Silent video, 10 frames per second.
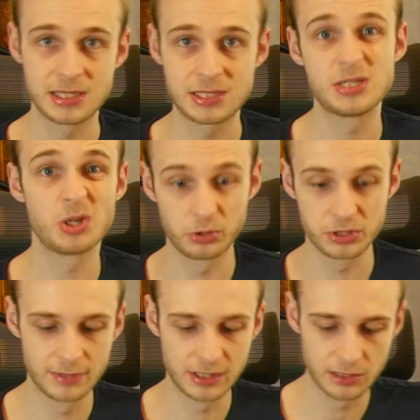this is
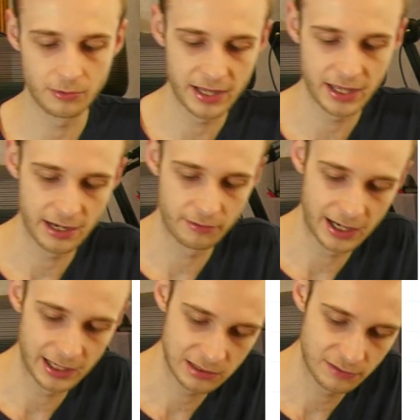ultimately where they
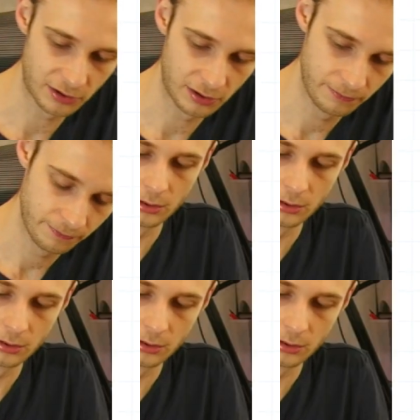arise from.